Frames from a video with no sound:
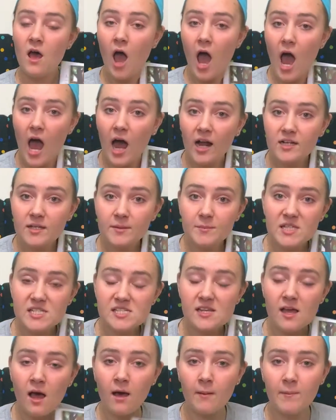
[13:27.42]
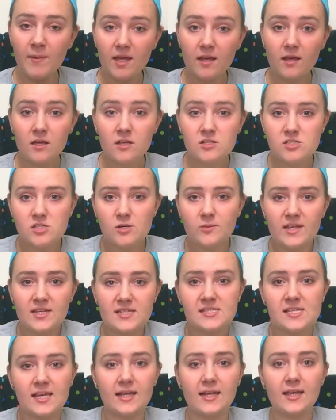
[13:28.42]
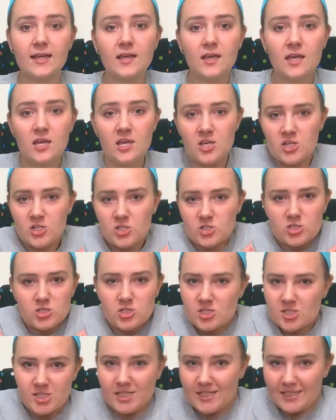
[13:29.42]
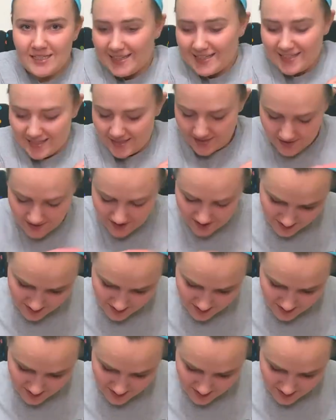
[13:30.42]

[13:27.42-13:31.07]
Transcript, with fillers: Autumn is coming, so it's getting chilly.